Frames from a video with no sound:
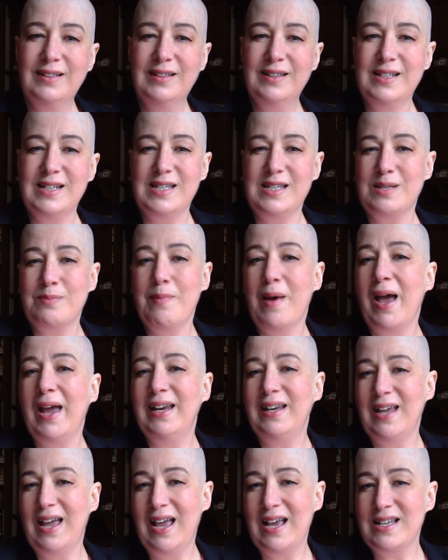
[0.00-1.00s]
This is my
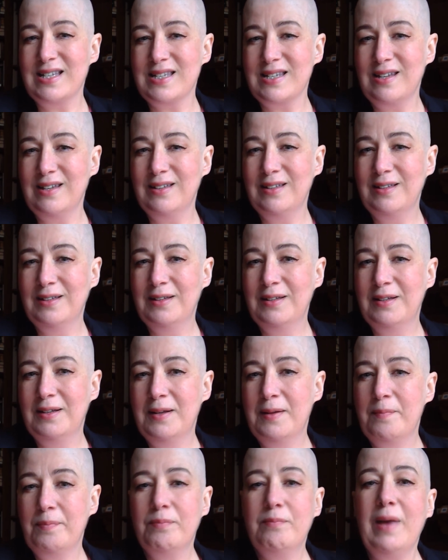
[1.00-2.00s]
desk,
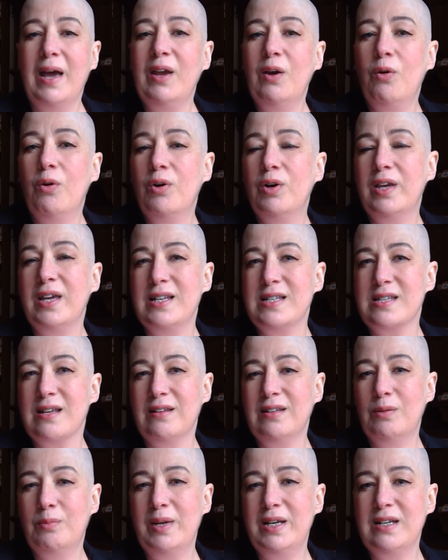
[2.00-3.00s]
my orchids
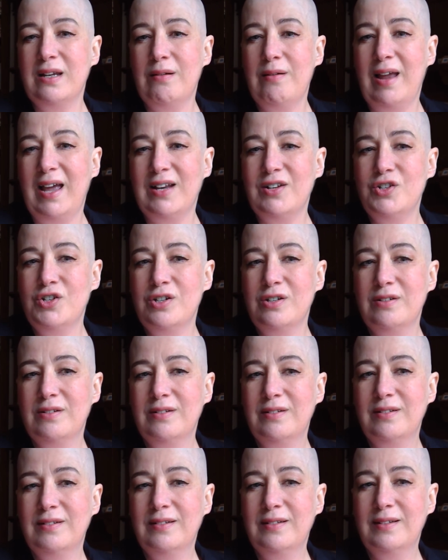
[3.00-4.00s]
on the window ledge,
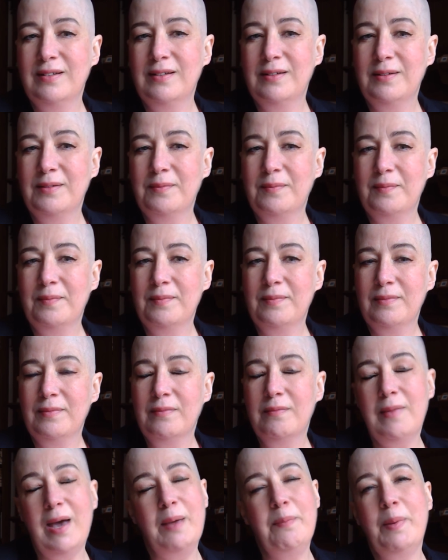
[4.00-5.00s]

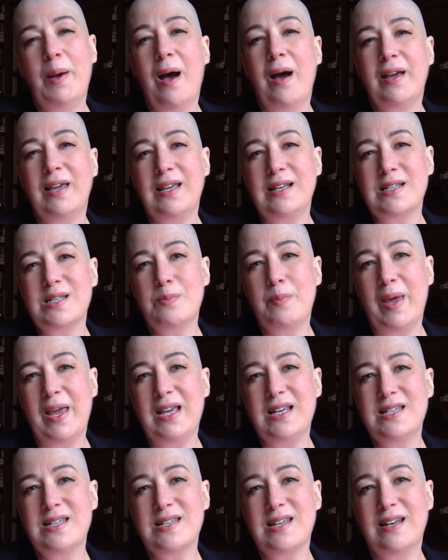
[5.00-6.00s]
my parking
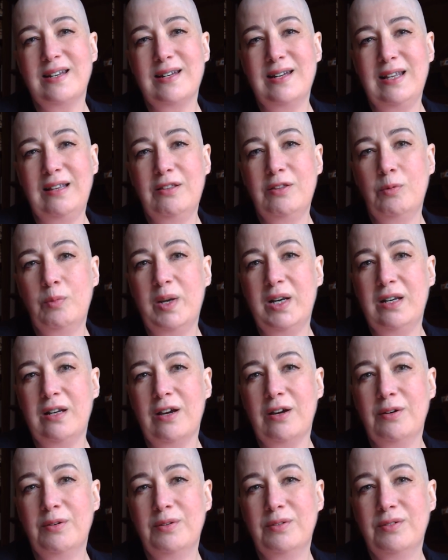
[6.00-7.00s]
space underneath the
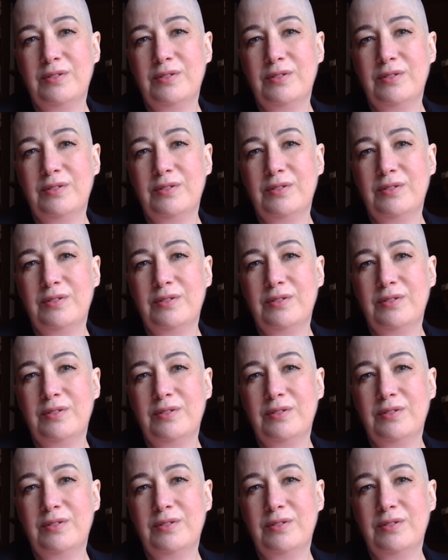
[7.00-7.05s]
window.